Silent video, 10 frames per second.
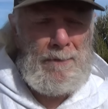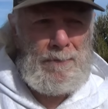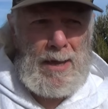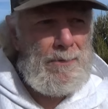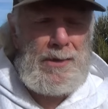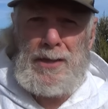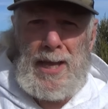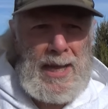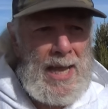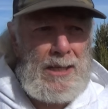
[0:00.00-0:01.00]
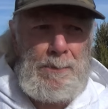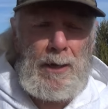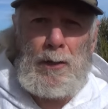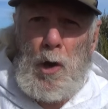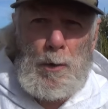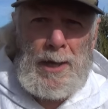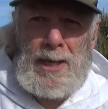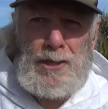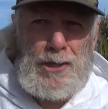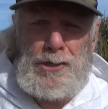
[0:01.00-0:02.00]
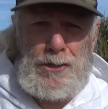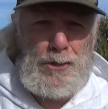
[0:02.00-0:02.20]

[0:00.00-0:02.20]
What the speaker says: Everything has been loading just as